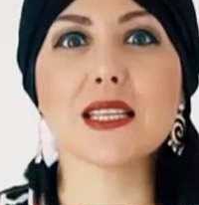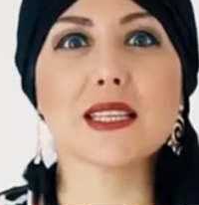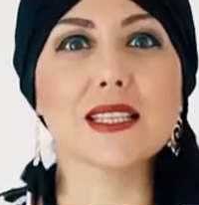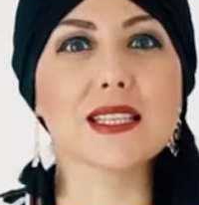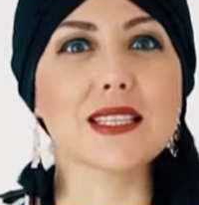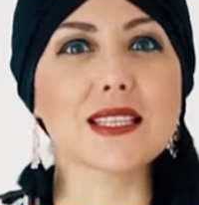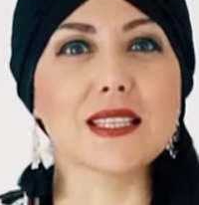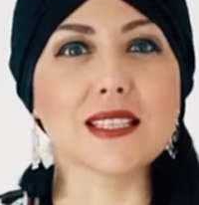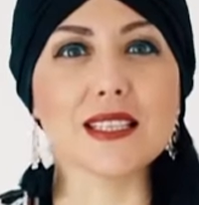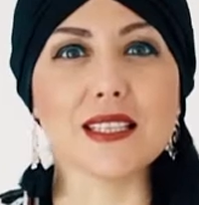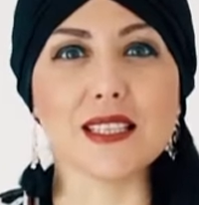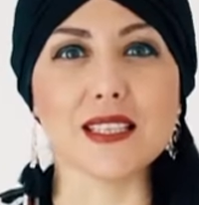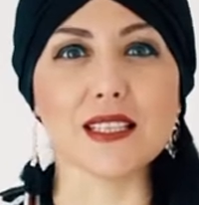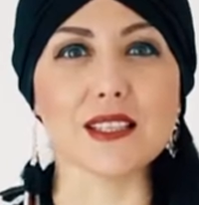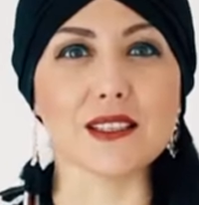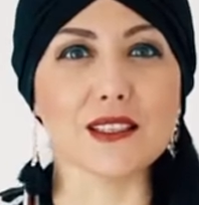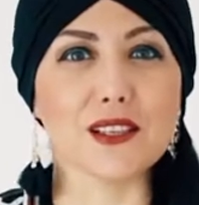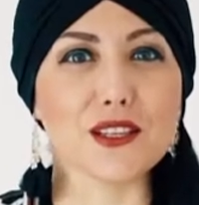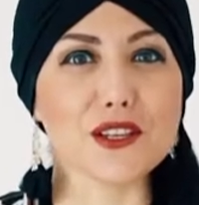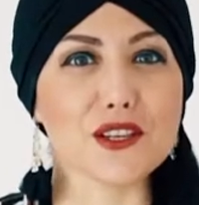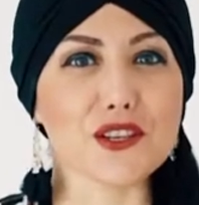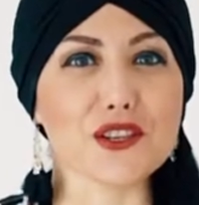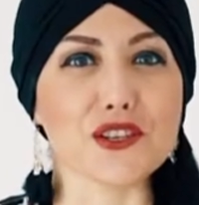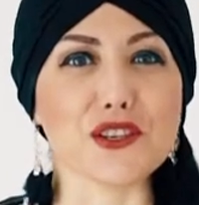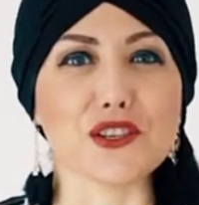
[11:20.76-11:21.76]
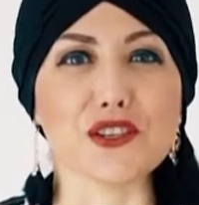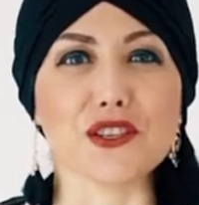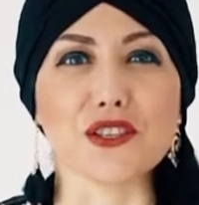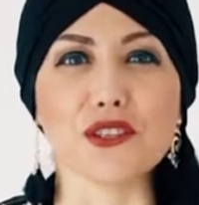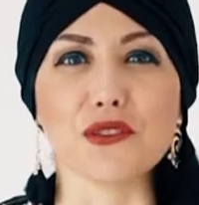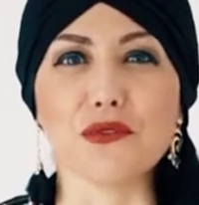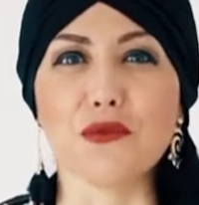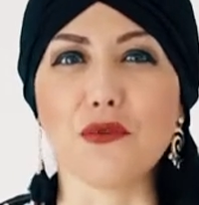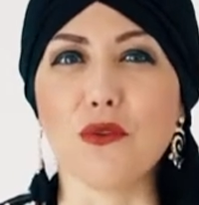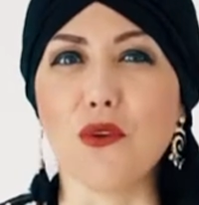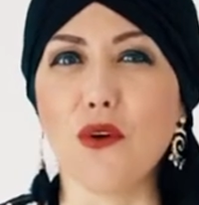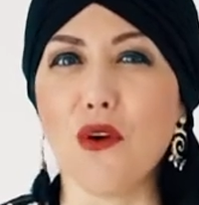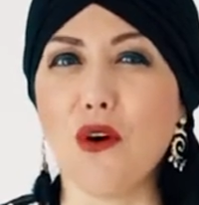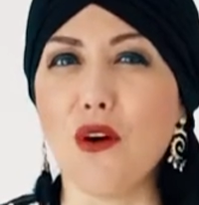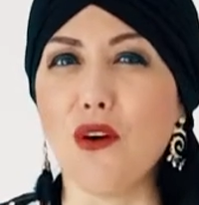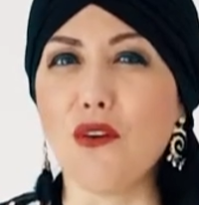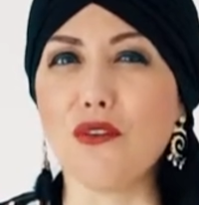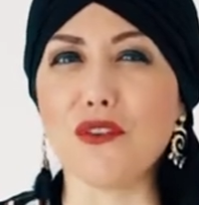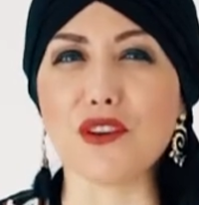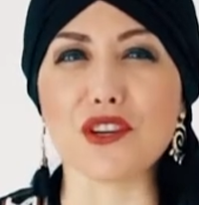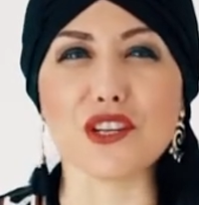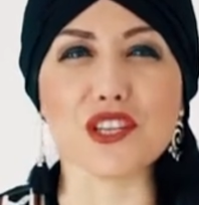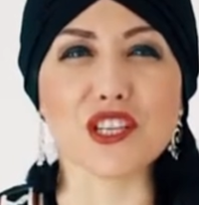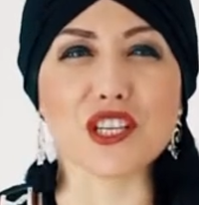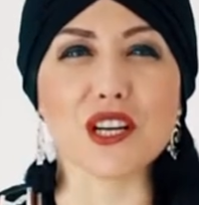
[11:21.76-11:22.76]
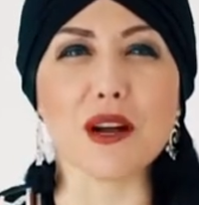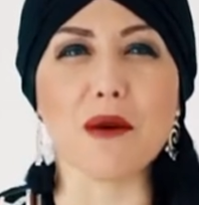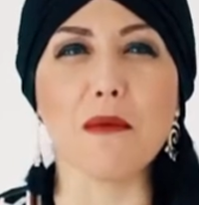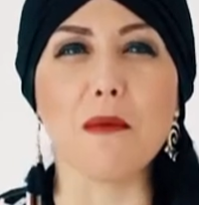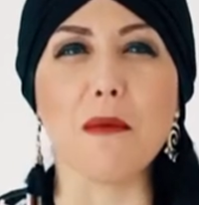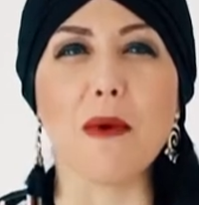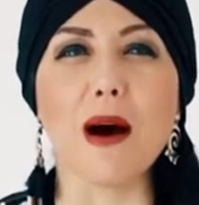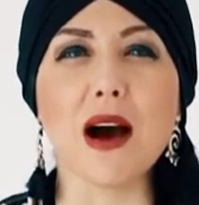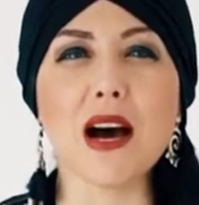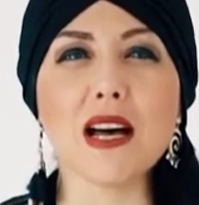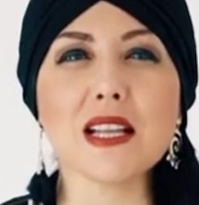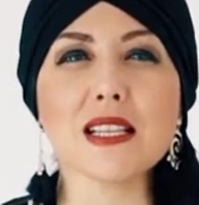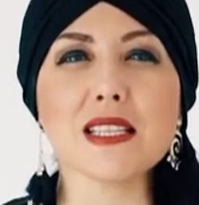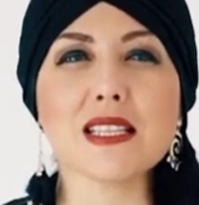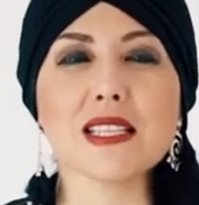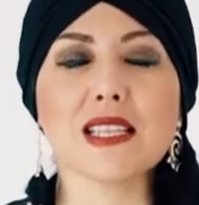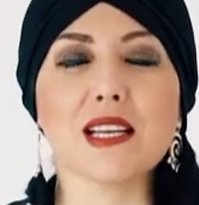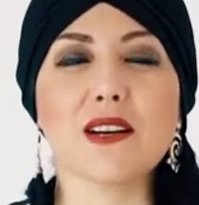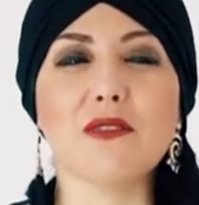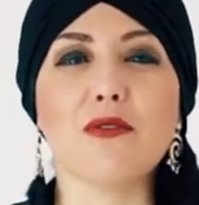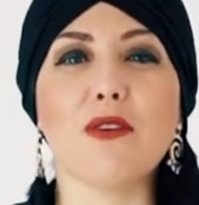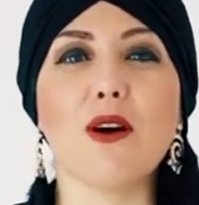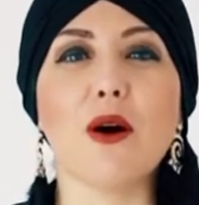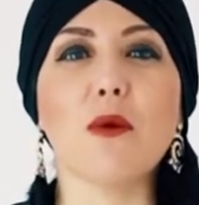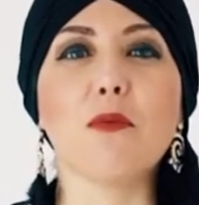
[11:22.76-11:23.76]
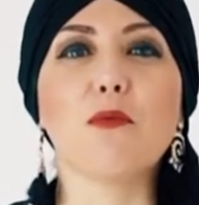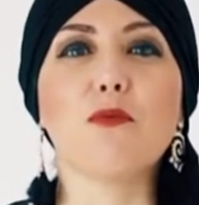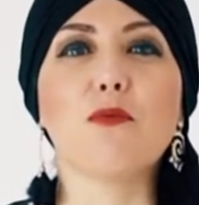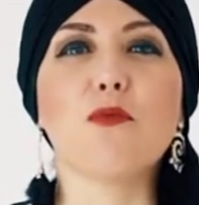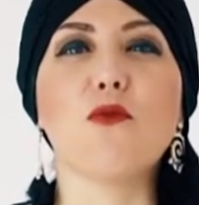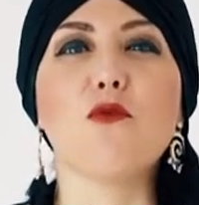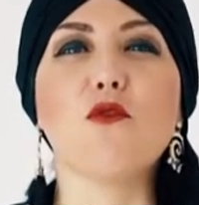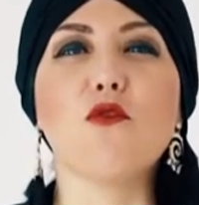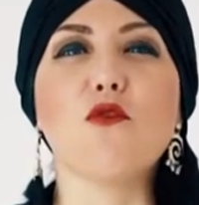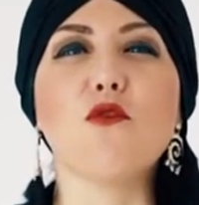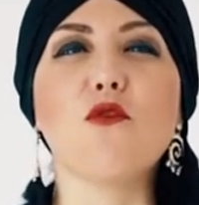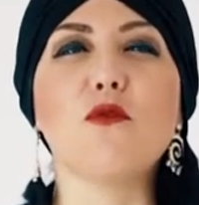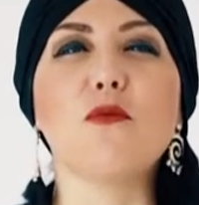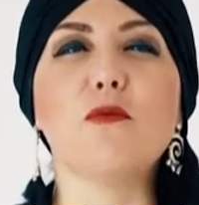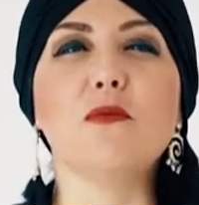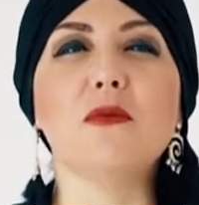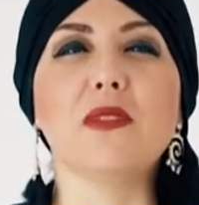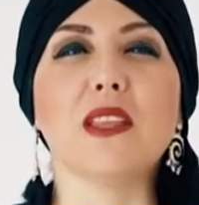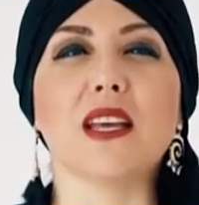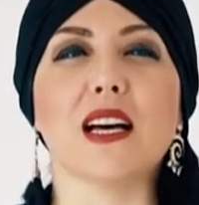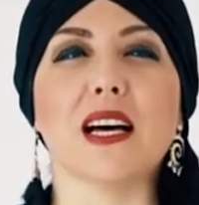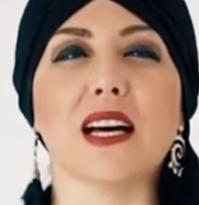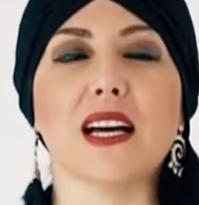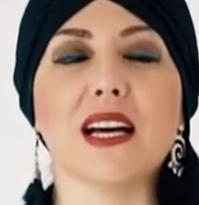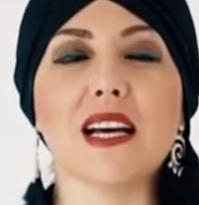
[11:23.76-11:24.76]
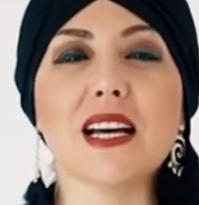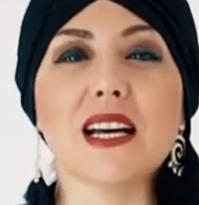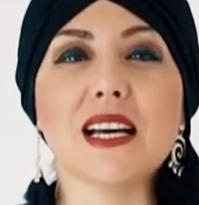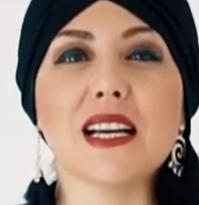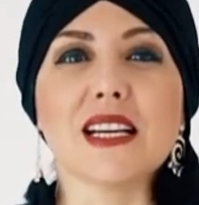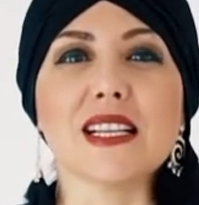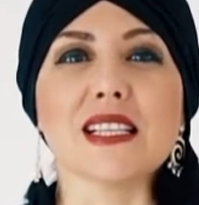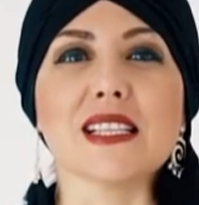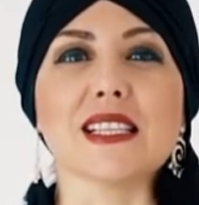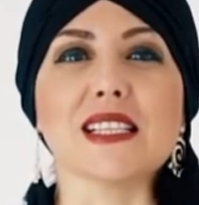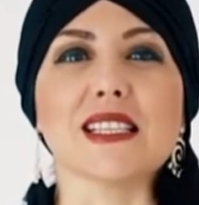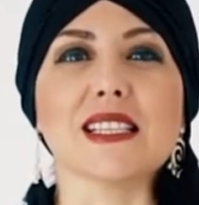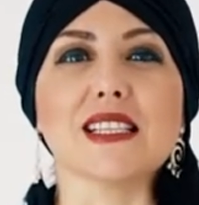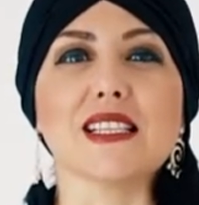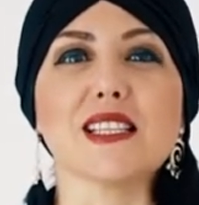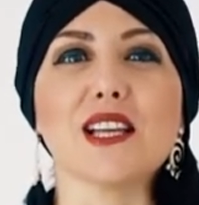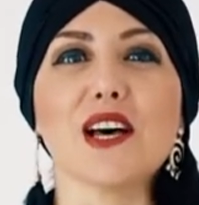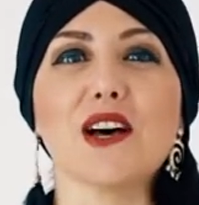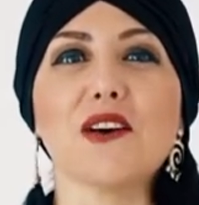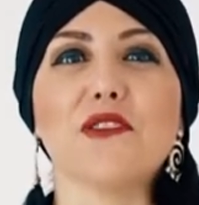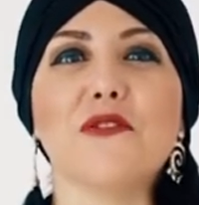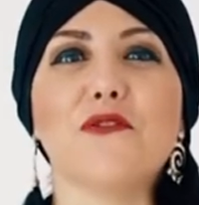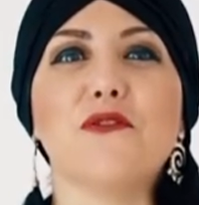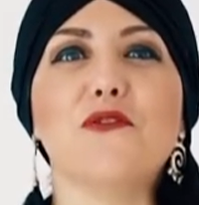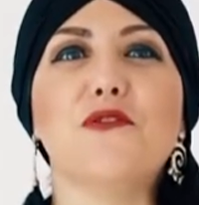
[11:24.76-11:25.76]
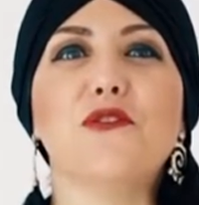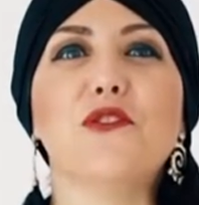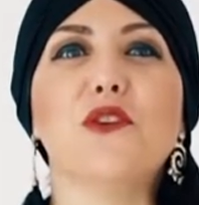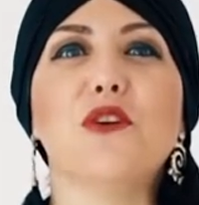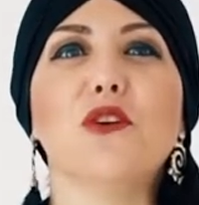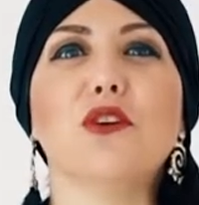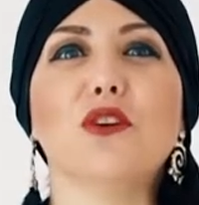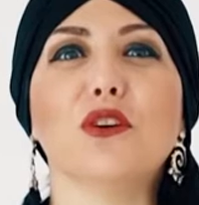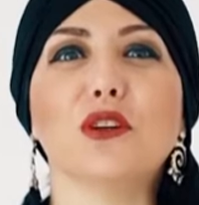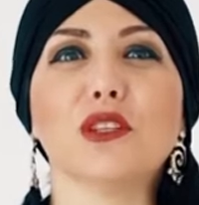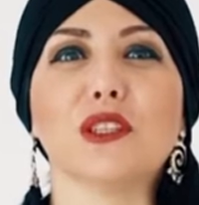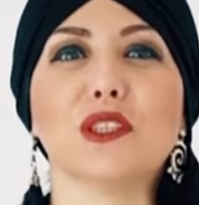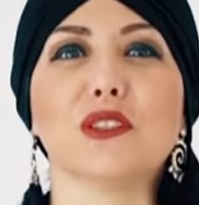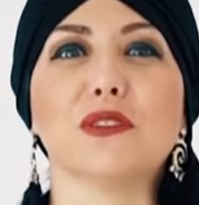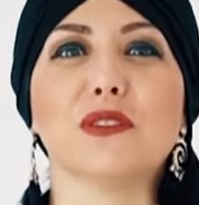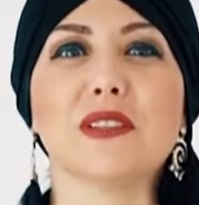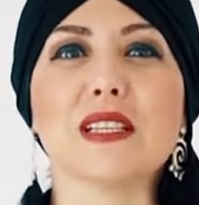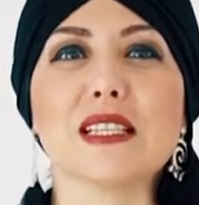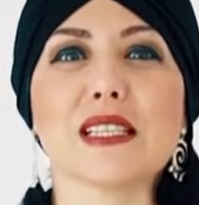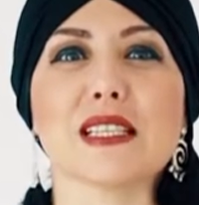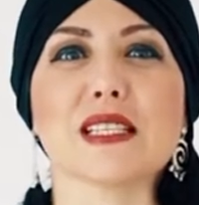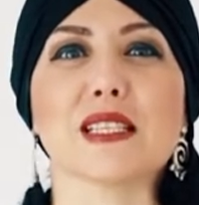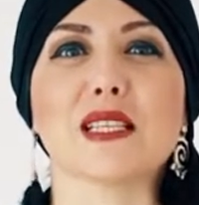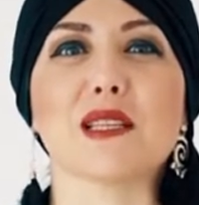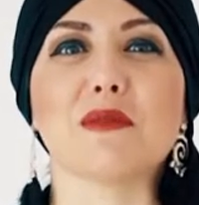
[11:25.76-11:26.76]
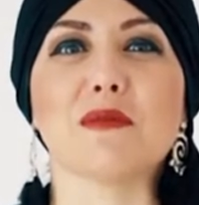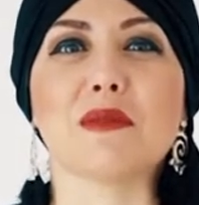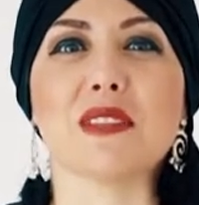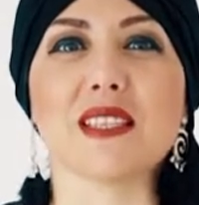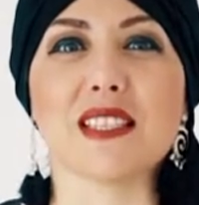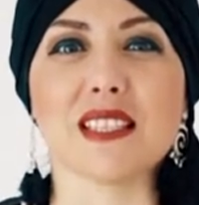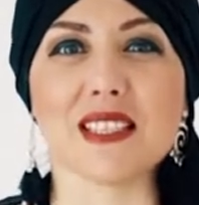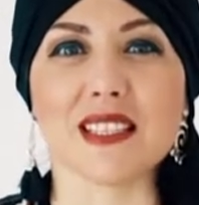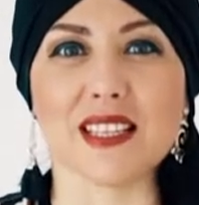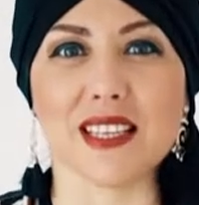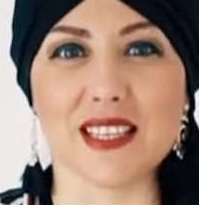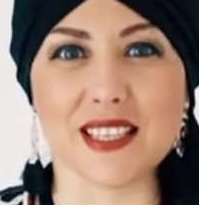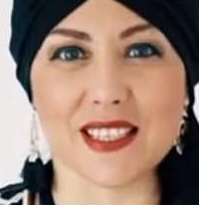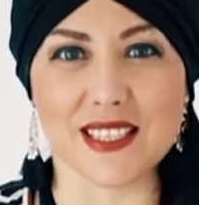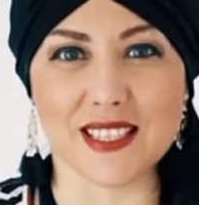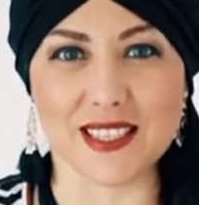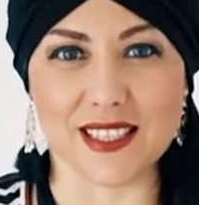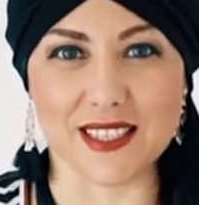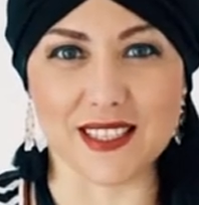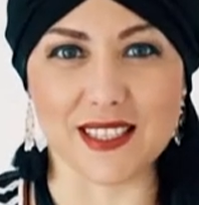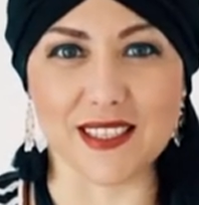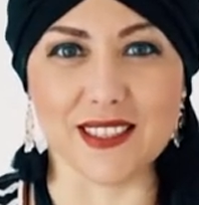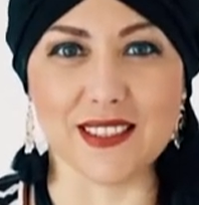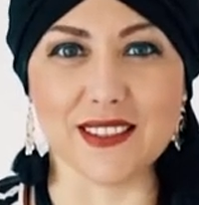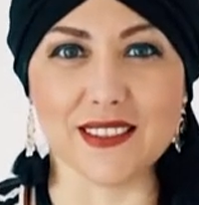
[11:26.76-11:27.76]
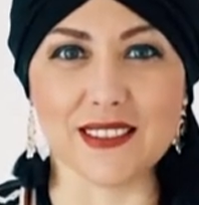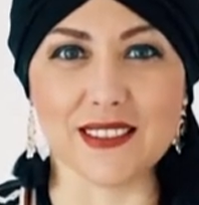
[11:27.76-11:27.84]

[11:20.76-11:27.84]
The strength of the living shaman drum calls you to the places of power,